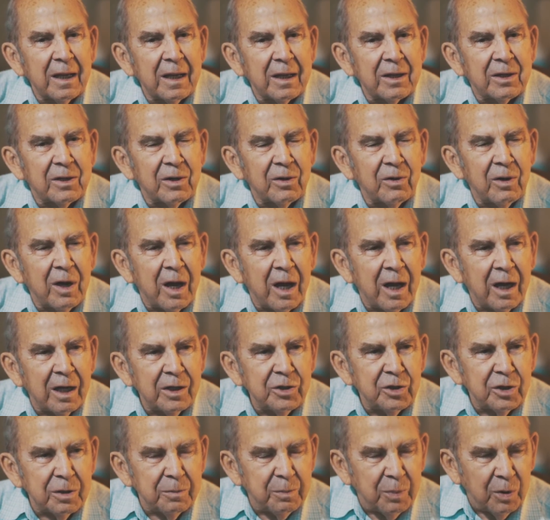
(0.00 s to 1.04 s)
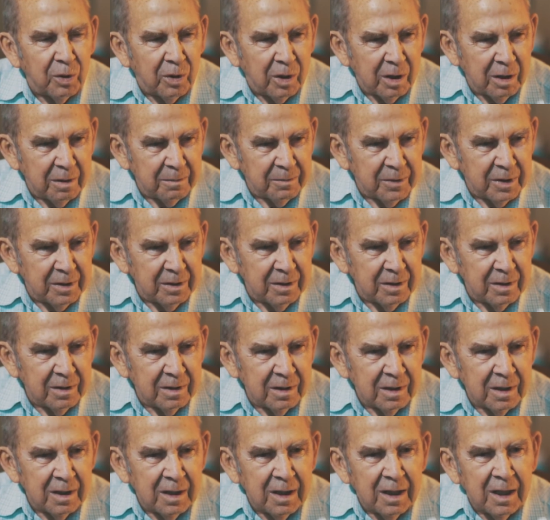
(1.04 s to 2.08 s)
garage apartment
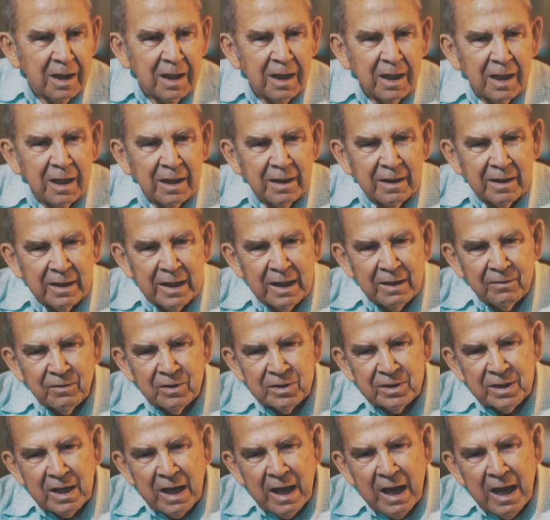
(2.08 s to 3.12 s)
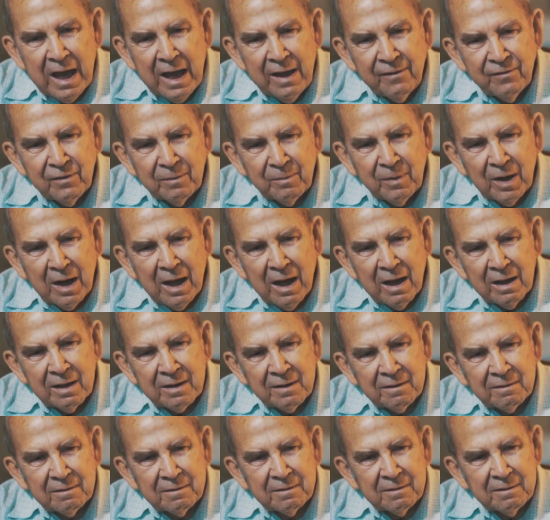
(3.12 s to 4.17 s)
that was a half a
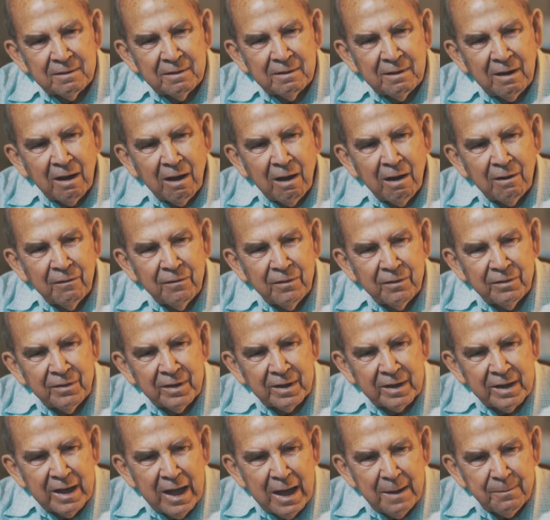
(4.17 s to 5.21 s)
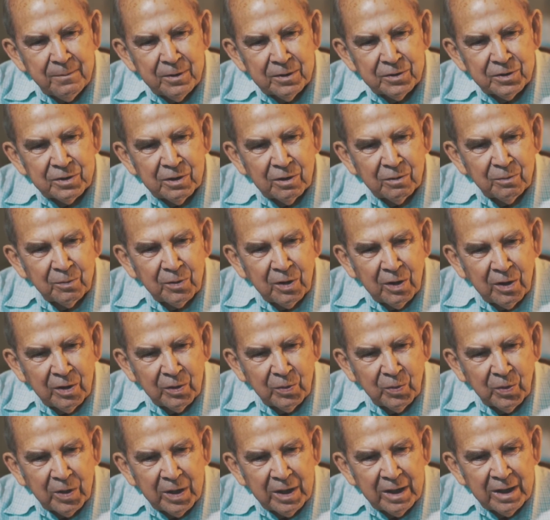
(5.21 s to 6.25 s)
block off of the campus on
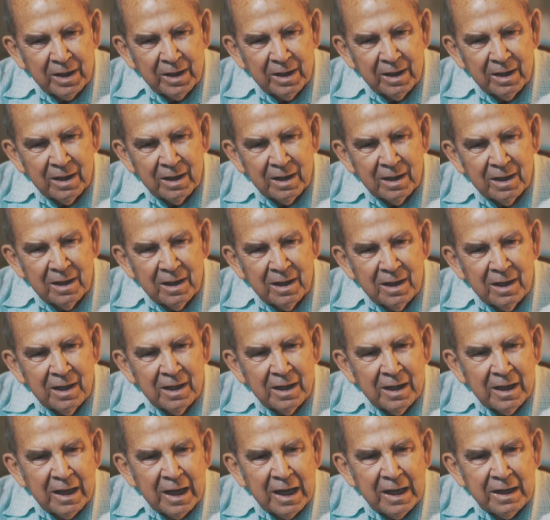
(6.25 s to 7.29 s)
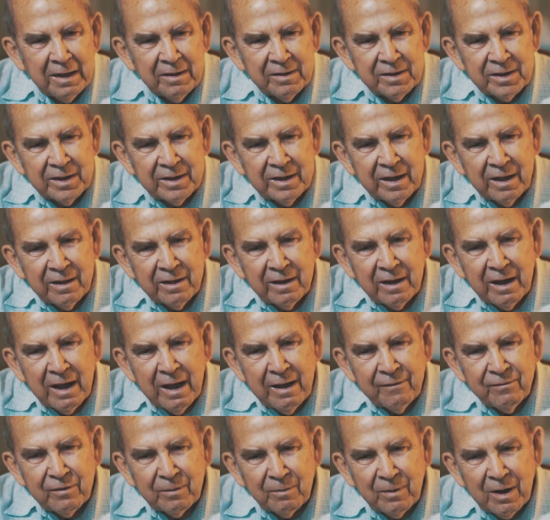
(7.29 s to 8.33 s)
Broadway, and then another
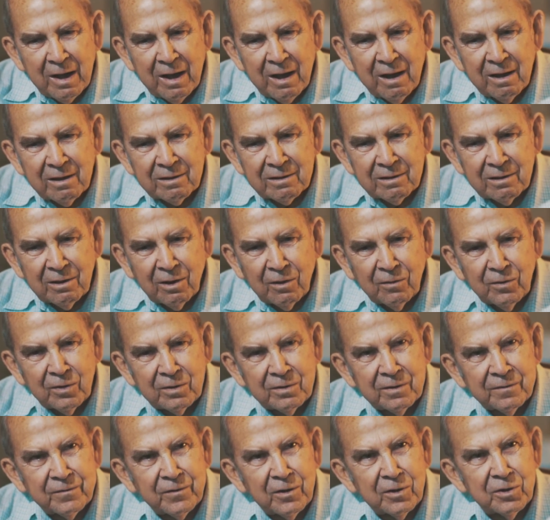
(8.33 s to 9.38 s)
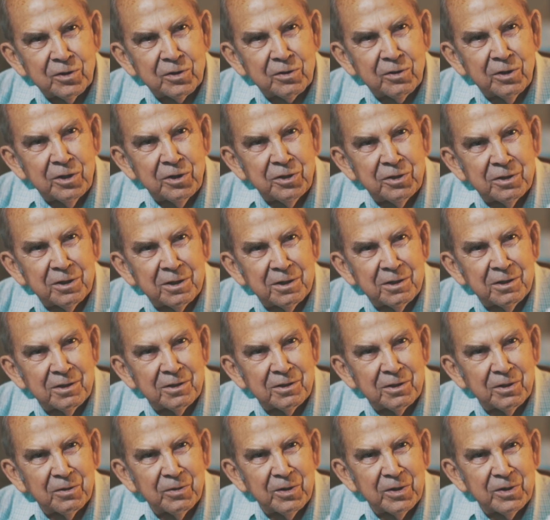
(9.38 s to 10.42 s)
half a block over to First Christian.
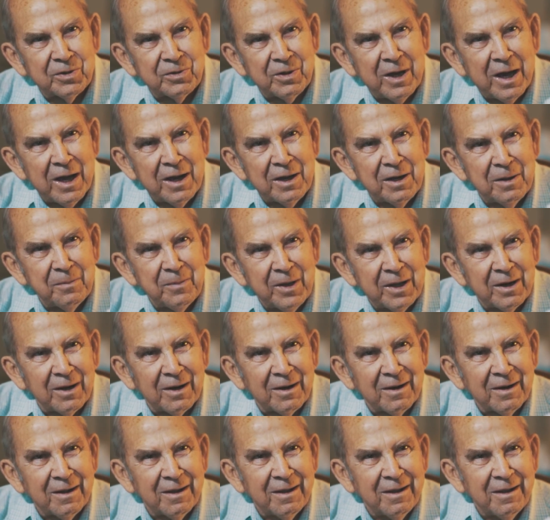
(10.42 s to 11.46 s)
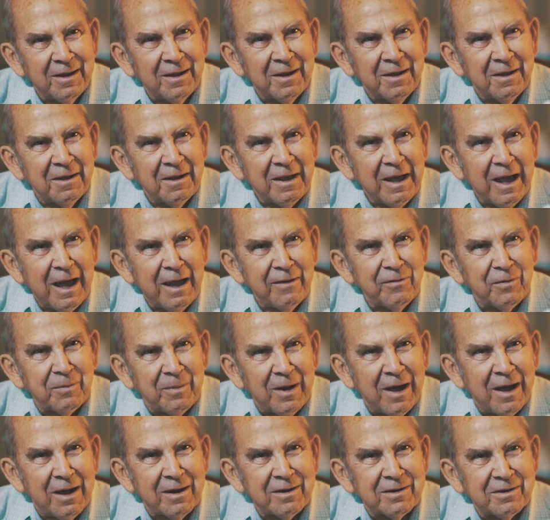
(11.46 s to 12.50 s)
So we was right in the middle, half a
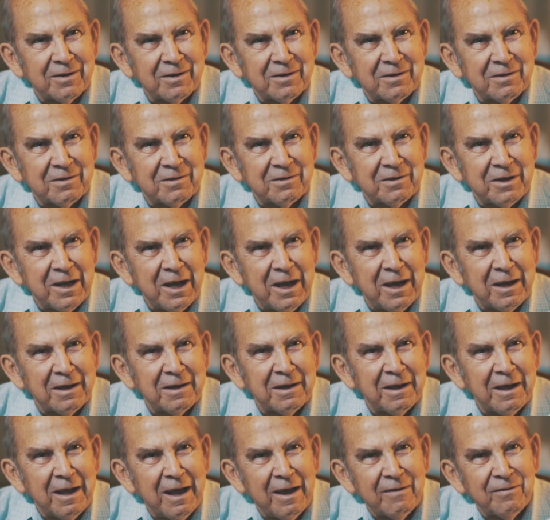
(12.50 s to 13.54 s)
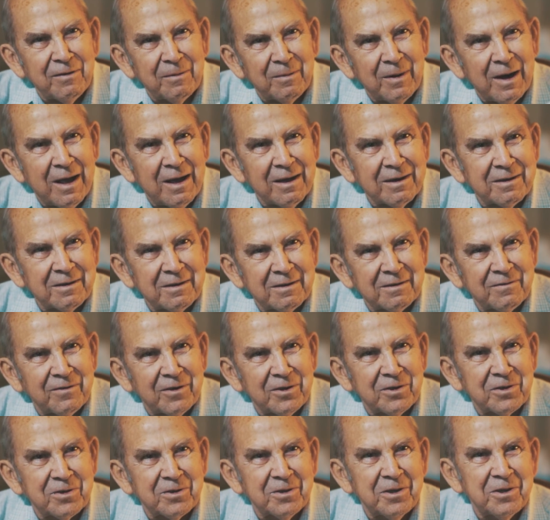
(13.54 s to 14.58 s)
block to Tech, half a block to
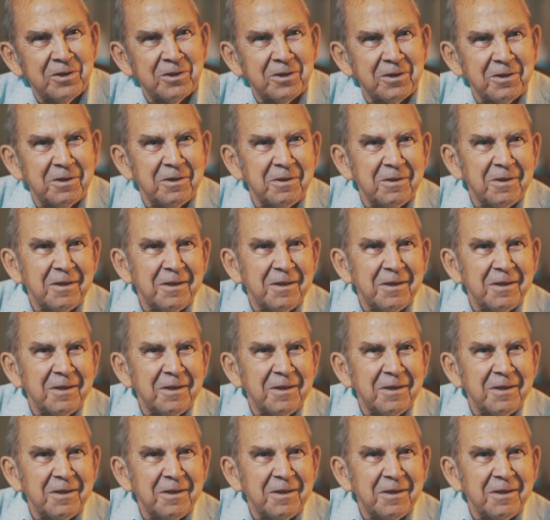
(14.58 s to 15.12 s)
First Christian.